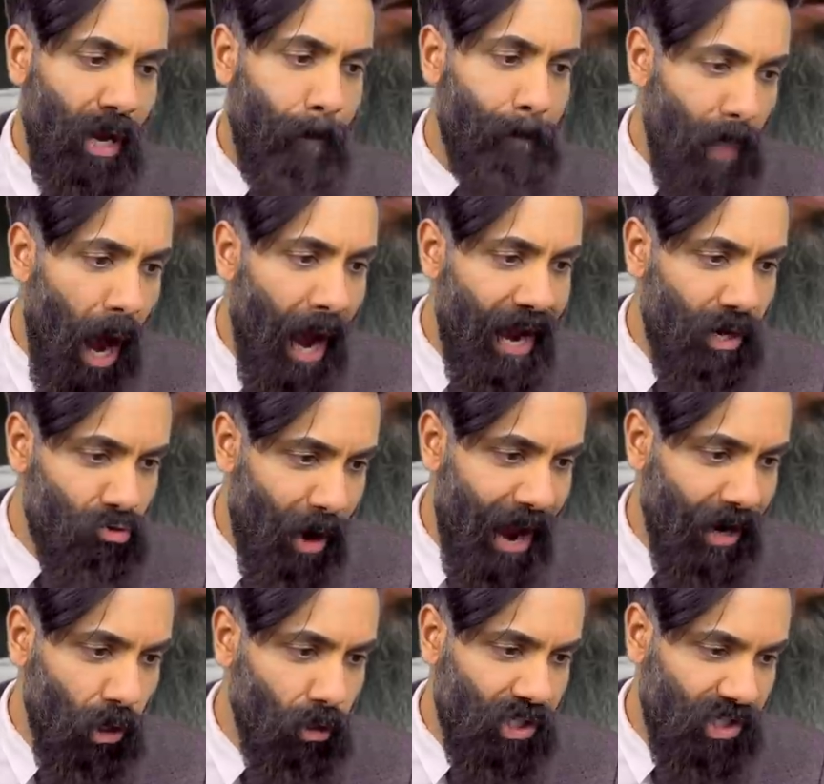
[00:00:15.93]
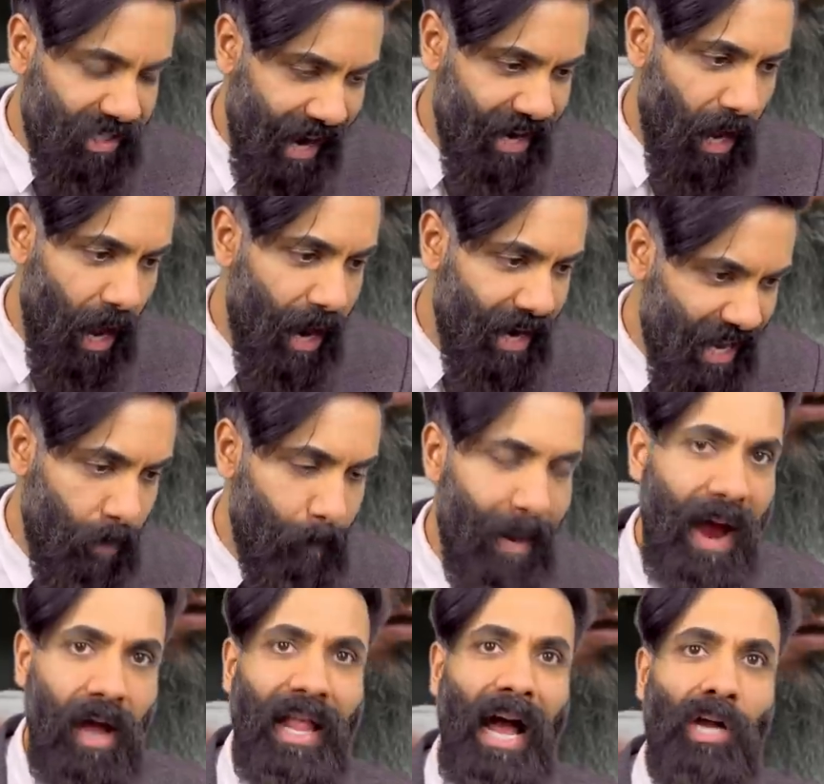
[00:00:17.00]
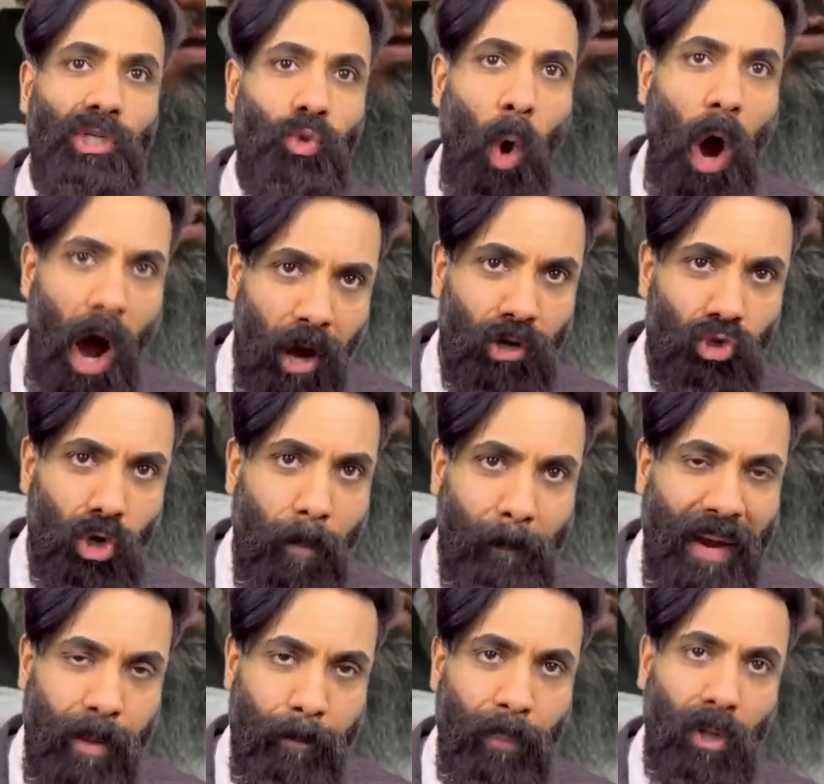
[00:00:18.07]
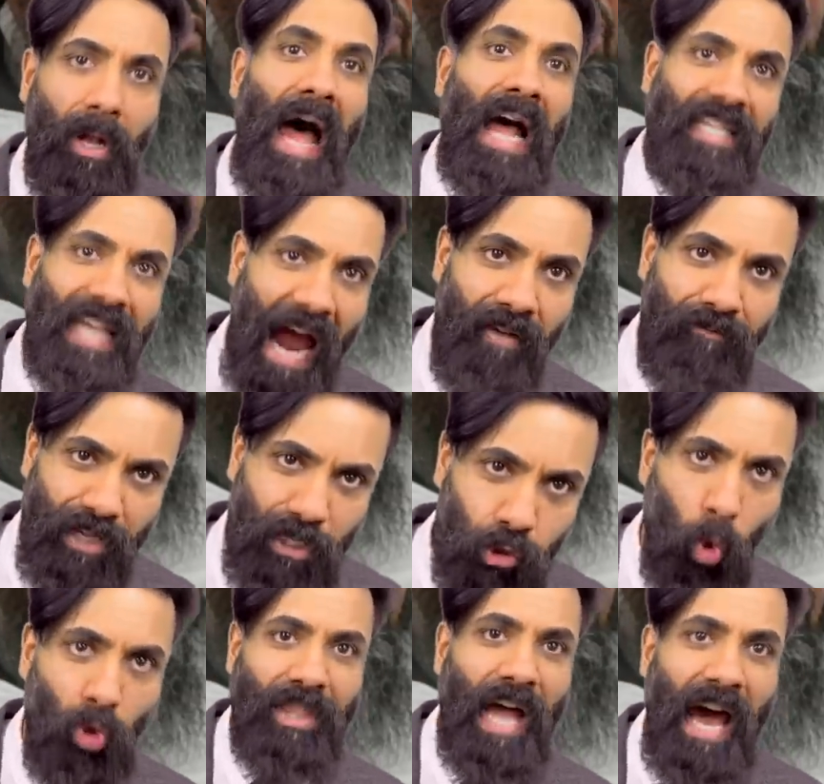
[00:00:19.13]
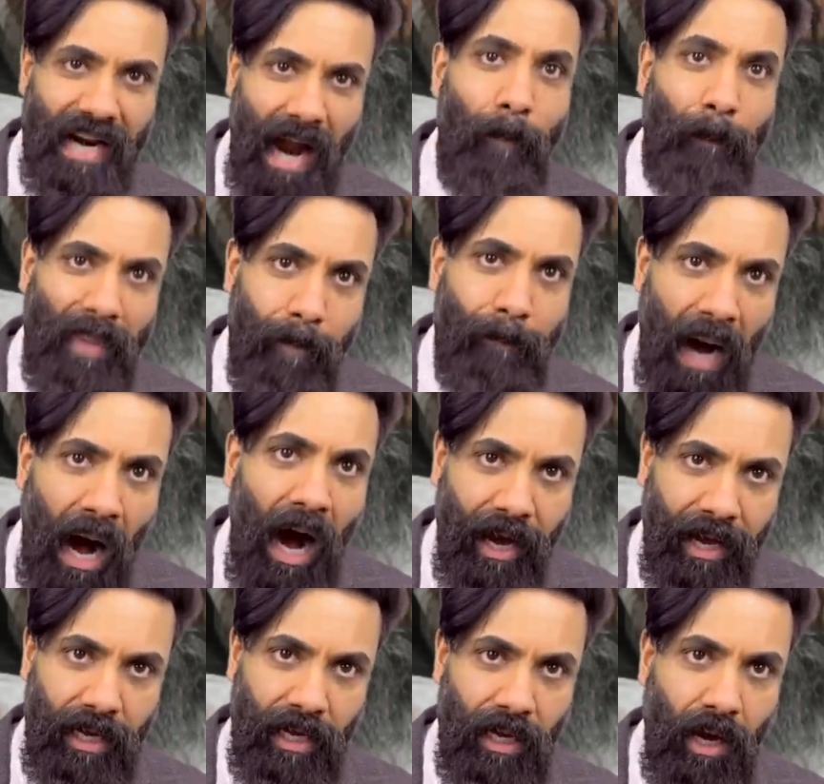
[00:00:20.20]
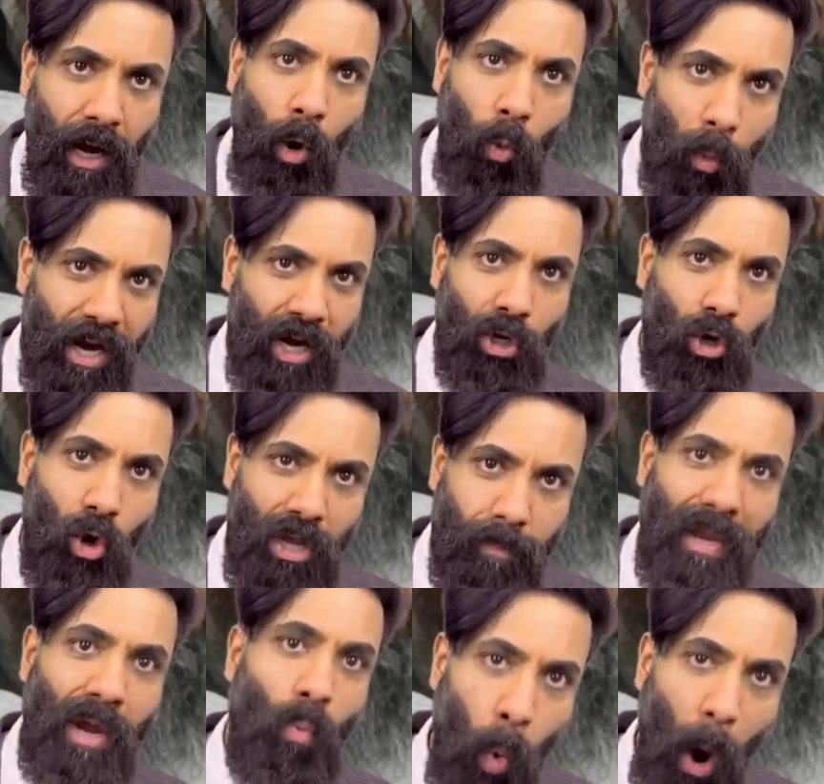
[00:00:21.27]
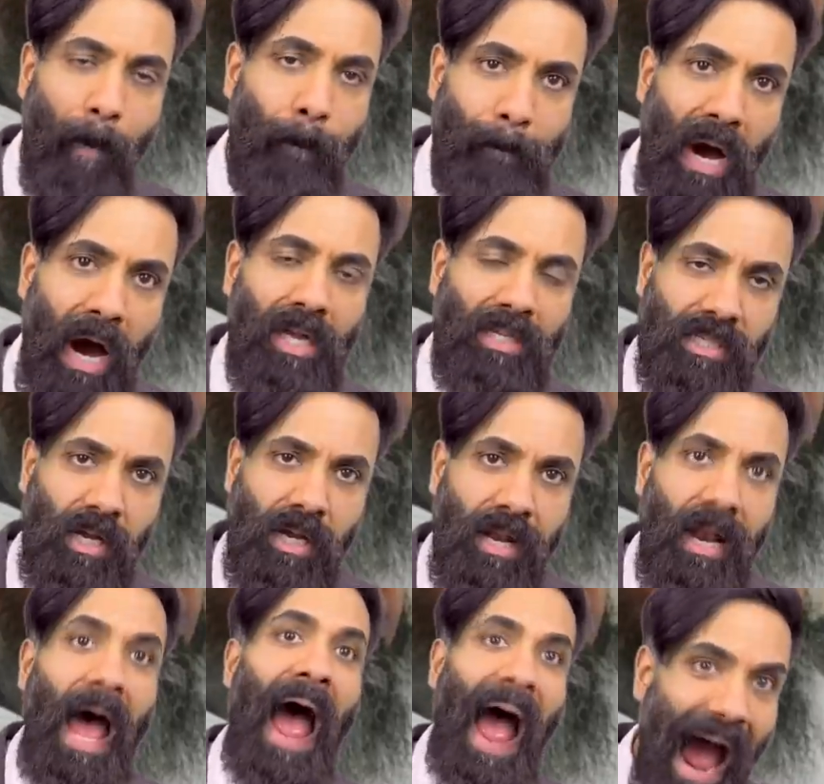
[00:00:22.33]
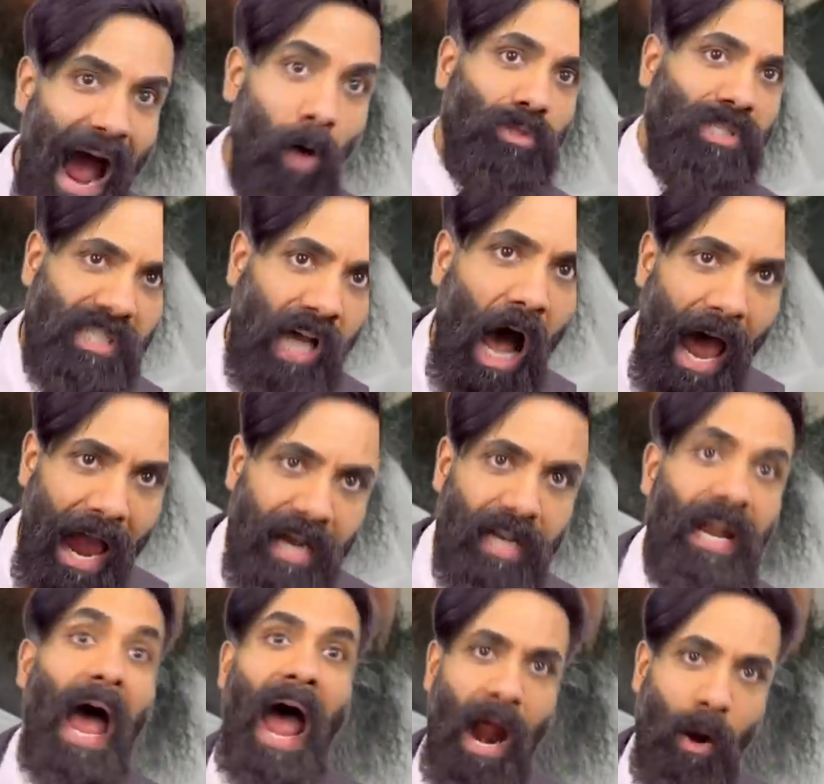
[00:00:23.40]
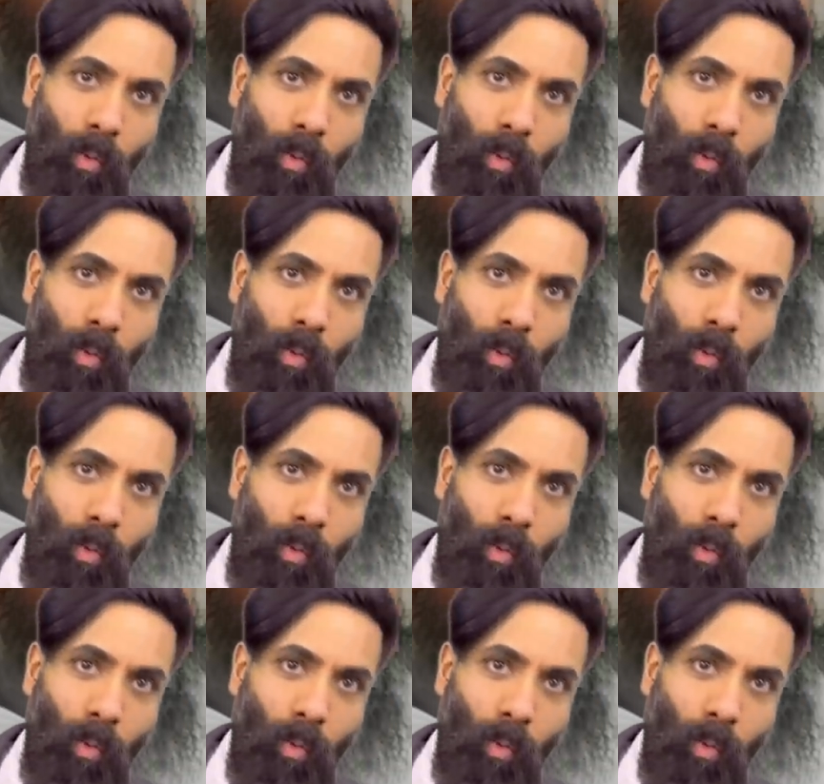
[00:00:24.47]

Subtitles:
Martin Reynolds, sent an email out to 100 people to have this Kotarami party. We could only meet one person outside and